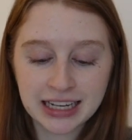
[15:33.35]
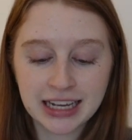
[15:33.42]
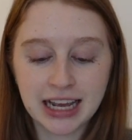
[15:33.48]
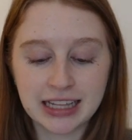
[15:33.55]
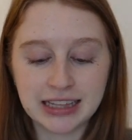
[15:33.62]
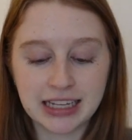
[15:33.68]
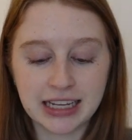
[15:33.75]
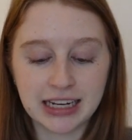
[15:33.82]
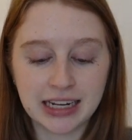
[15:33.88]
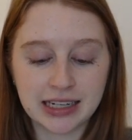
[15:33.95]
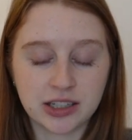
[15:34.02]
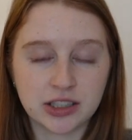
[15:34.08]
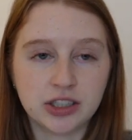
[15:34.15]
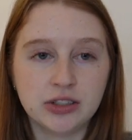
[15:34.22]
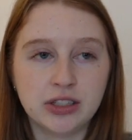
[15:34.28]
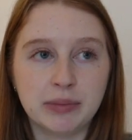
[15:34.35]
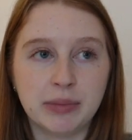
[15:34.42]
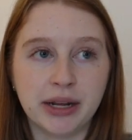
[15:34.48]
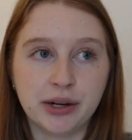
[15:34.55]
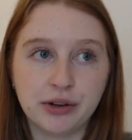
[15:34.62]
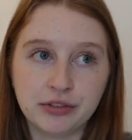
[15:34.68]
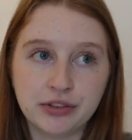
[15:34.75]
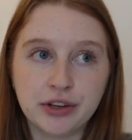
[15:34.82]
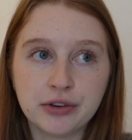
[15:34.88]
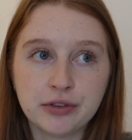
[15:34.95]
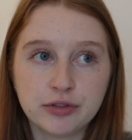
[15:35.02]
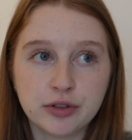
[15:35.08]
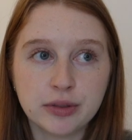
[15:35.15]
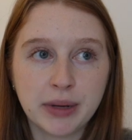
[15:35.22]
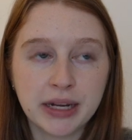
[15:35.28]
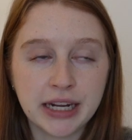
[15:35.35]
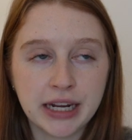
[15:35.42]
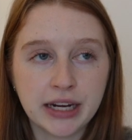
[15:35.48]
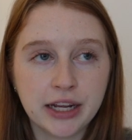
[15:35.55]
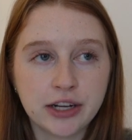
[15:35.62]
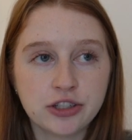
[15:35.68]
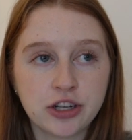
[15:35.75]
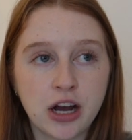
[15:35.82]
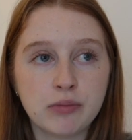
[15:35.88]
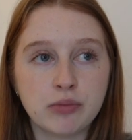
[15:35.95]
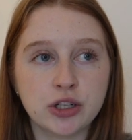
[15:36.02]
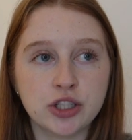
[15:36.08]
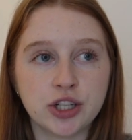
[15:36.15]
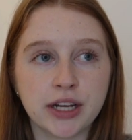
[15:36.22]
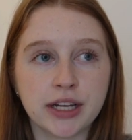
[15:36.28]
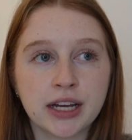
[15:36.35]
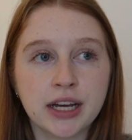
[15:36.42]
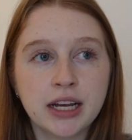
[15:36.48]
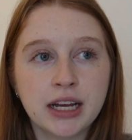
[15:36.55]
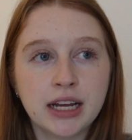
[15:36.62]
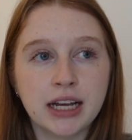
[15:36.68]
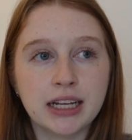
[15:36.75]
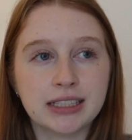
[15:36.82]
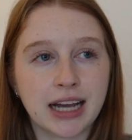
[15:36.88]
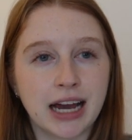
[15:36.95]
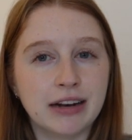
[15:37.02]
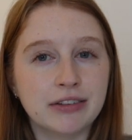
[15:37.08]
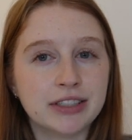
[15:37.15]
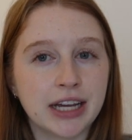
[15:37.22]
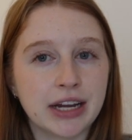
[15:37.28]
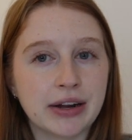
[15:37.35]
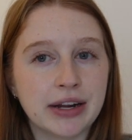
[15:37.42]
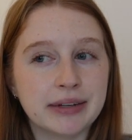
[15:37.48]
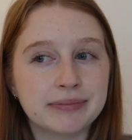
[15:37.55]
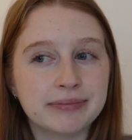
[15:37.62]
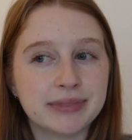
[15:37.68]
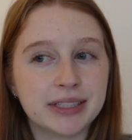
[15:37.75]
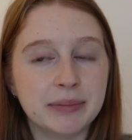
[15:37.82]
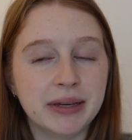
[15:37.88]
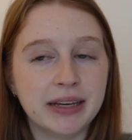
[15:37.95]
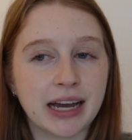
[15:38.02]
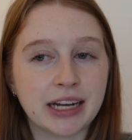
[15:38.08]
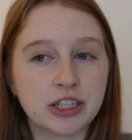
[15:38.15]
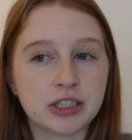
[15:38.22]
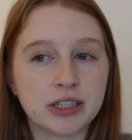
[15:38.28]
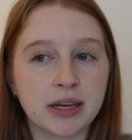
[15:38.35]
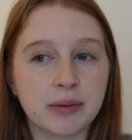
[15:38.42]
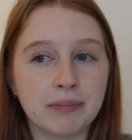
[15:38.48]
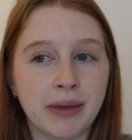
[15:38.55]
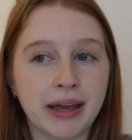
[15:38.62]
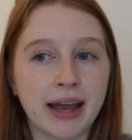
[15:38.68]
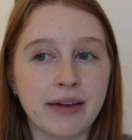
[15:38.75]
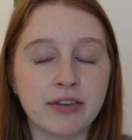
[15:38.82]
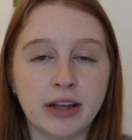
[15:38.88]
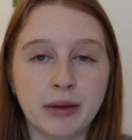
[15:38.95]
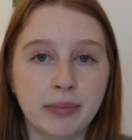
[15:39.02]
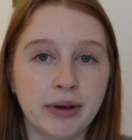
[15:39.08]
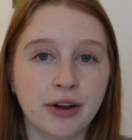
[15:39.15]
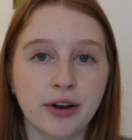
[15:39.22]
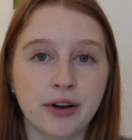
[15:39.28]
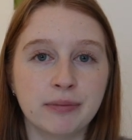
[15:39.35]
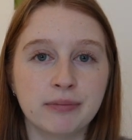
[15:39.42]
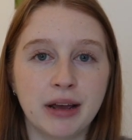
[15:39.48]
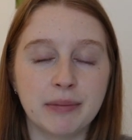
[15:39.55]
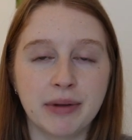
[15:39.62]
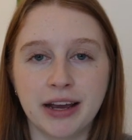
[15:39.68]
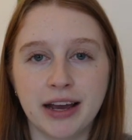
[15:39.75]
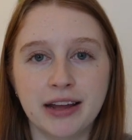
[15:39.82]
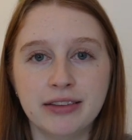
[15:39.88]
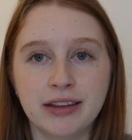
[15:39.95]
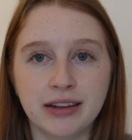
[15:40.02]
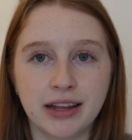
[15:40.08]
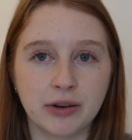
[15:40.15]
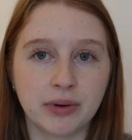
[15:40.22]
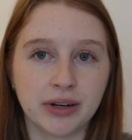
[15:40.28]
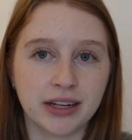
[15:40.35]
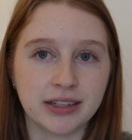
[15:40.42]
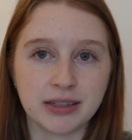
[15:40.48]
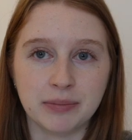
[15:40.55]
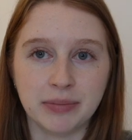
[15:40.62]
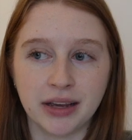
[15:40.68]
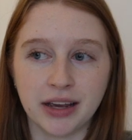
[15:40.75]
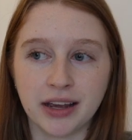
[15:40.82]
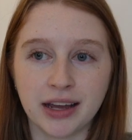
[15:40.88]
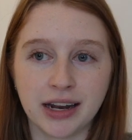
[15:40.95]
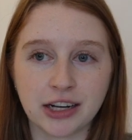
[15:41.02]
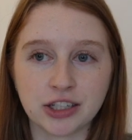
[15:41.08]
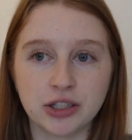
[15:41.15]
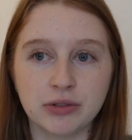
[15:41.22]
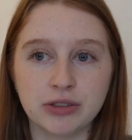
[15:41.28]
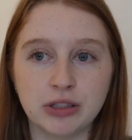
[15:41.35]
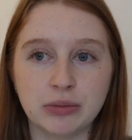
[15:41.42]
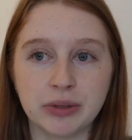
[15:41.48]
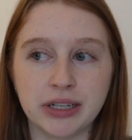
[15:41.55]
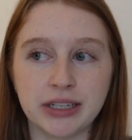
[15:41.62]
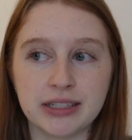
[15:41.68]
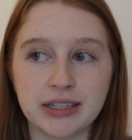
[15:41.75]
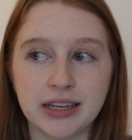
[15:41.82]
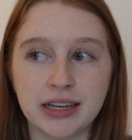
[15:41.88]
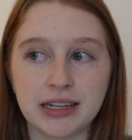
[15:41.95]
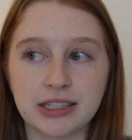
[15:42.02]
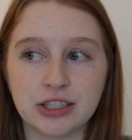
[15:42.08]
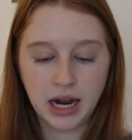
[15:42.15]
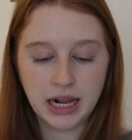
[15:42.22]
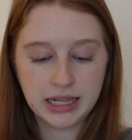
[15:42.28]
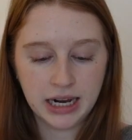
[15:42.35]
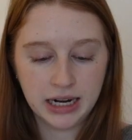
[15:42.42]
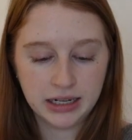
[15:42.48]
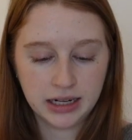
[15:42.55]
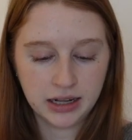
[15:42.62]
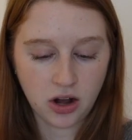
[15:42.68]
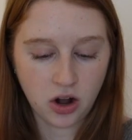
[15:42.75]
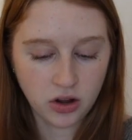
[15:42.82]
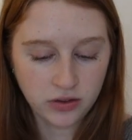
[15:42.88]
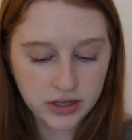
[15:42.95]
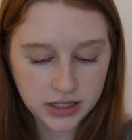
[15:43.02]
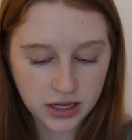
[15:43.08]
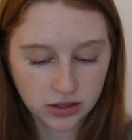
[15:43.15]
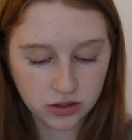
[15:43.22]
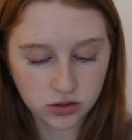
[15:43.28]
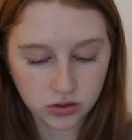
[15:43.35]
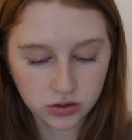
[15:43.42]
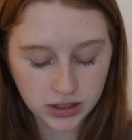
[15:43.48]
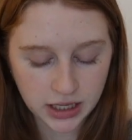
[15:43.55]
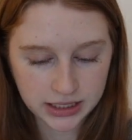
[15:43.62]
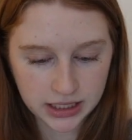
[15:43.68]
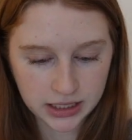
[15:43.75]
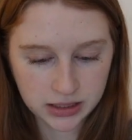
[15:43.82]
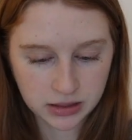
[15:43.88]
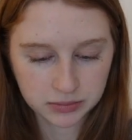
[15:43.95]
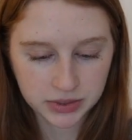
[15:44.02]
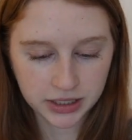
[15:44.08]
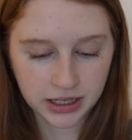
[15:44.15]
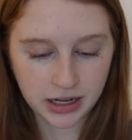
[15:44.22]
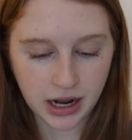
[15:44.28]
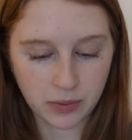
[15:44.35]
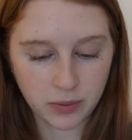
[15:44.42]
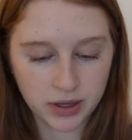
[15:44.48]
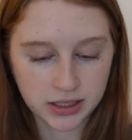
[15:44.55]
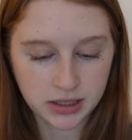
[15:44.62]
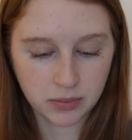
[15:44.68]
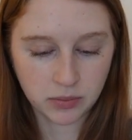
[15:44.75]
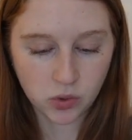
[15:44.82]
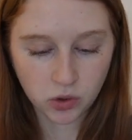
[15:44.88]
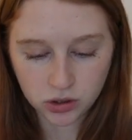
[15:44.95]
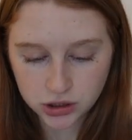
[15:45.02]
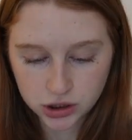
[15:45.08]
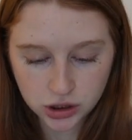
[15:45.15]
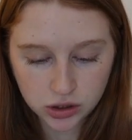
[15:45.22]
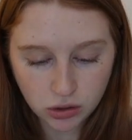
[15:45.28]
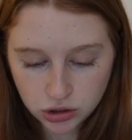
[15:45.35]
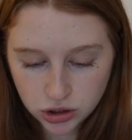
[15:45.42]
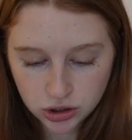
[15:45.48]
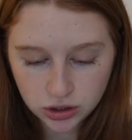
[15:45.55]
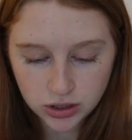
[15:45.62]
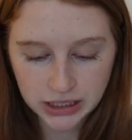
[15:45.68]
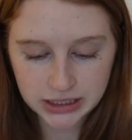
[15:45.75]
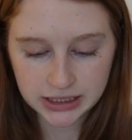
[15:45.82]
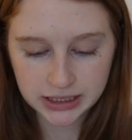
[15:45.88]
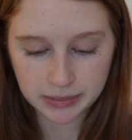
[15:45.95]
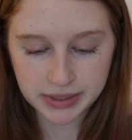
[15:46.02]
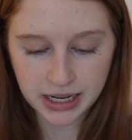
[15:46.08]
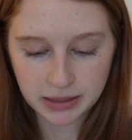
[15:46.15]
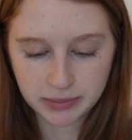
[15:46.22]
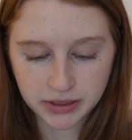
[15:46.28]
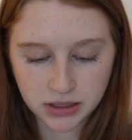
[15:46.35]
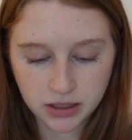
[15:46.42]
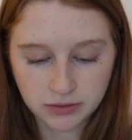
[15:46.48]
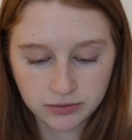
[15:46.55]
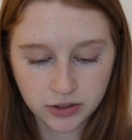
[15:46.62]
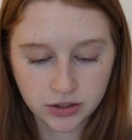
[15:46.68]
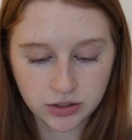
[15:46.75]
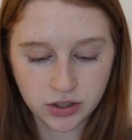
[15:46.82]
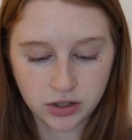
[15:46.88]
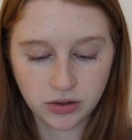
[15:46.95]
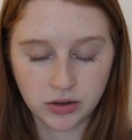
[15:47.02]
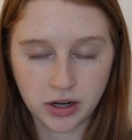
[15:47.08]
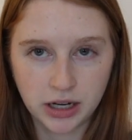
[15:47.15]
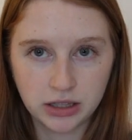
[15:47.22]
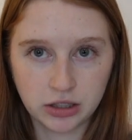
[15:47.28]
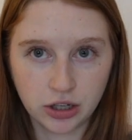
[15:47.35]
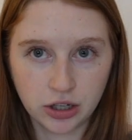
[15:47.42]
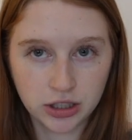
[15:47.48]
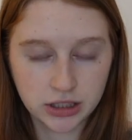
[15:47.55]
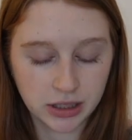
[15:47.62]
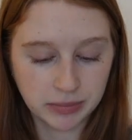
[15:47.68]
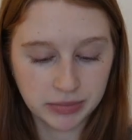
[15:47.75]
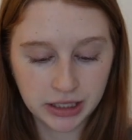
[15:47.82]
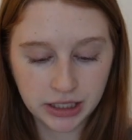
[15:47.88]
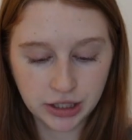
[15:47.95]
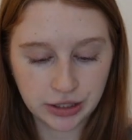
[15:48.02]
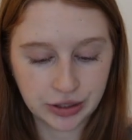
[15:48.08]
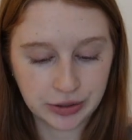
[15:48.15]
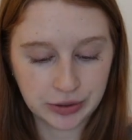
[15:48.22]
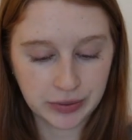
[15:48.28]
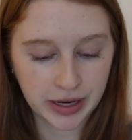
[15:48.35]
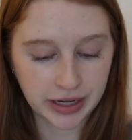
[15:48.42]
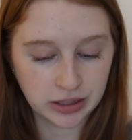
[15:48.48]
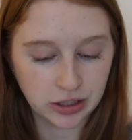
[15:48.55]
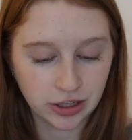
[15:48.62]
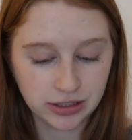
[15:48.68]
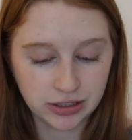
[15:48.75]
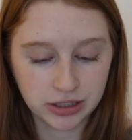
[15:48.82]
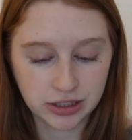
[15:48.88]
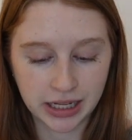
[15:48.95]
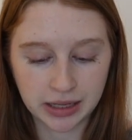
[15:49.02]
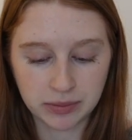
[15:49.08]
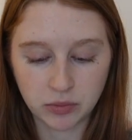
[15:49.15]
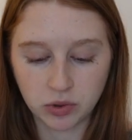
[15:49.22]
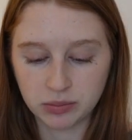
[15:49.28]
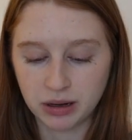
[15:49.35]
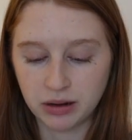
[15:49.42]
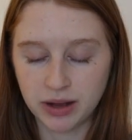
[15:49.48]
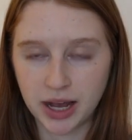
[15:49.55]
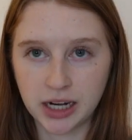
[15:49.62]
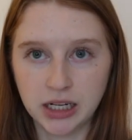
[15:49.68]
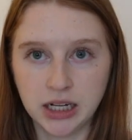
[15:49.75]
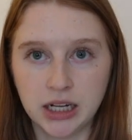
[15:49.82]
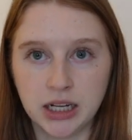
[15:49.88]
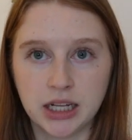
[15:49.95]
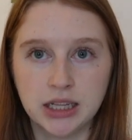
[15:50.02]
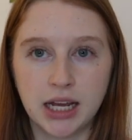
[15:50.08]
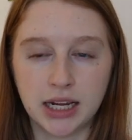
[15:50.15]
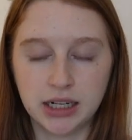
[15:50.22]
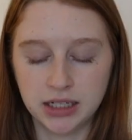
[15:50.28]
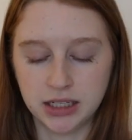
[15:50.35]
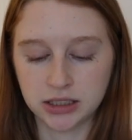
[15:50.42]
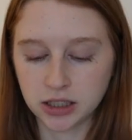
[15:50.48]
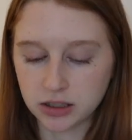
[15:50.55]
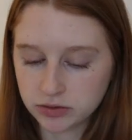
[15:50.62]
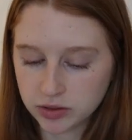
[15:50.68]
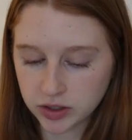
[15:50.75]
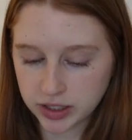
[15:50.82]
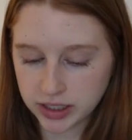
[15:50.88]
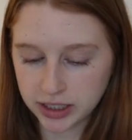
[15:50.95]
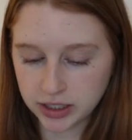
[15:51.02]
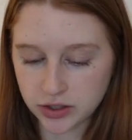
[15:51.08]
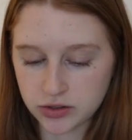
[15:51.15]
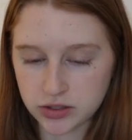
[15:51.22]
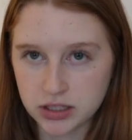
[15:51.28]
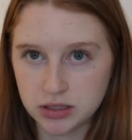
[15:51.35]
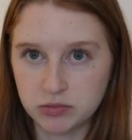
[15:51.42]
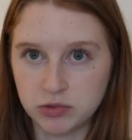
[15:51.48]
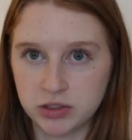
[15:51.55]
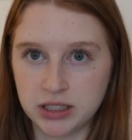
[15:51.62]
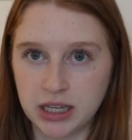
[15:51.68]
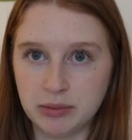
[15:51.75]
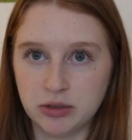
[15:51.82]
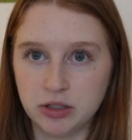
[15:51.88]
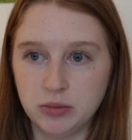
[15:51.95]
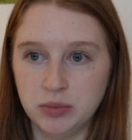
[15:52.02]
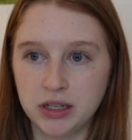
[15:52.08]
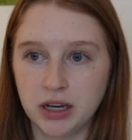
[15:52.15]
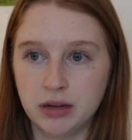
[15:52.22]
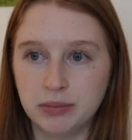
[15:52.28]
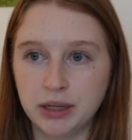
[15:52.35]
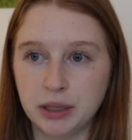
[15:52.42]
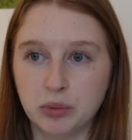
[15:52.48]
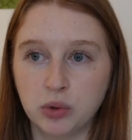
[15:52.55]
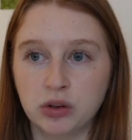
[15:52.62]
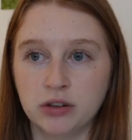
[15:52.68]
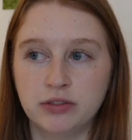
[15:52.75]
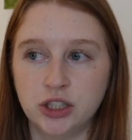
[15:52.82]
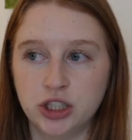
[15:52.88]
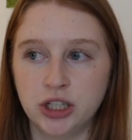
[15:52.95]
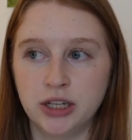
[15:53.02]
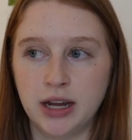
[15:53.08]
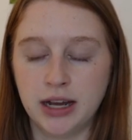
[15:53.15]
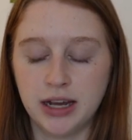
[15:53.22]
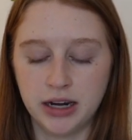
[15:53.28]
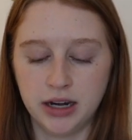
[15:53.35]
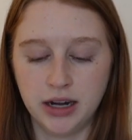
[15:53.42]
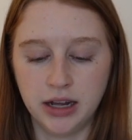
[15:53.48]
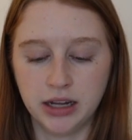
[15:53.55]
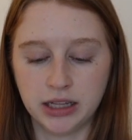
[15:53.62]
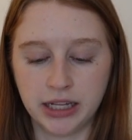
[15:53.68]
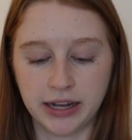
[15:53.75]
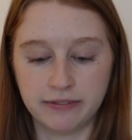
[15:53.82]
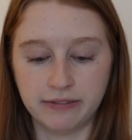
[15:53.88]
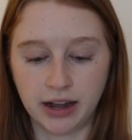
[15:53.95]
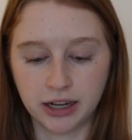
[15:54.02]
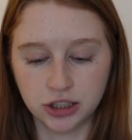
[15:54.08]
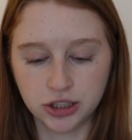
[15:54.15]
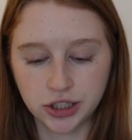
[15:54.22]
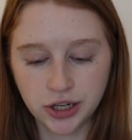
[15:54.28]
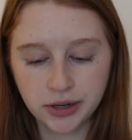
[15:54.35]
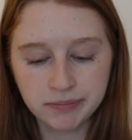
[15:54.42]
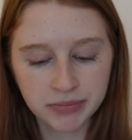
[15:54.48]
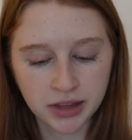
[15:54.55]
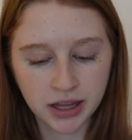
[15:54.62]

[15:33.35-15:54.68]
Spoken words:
And then I also did my interview for my nannying job, which like is kind of scary to me. I just like make everything bigger in my head than like what it ends up being. It actually was super easy. And then all these other goals I did complete. I was more social. I stepped out of my comfort zone. I learned something new. I learned like more about editing and the editing software that I used, and was able to become like more efficient at editing and like faster.